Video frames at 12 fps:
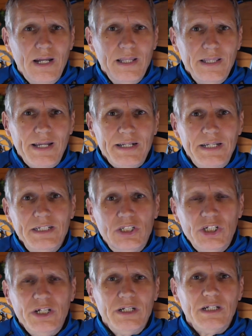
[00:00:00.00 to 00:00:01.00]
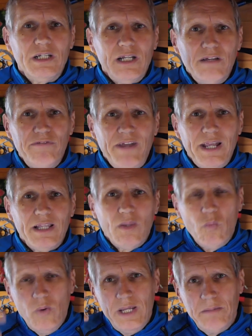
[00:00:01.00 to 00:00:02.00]
and that in turn can affect
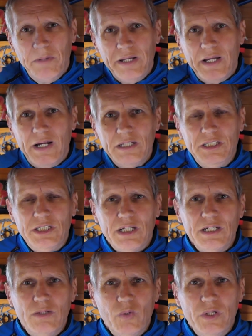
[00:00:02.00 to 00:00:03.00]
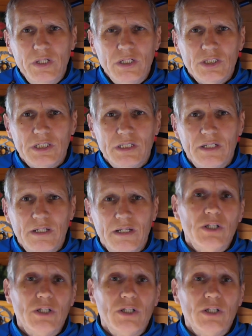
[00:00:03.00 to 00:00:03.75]
the way my eyesight works.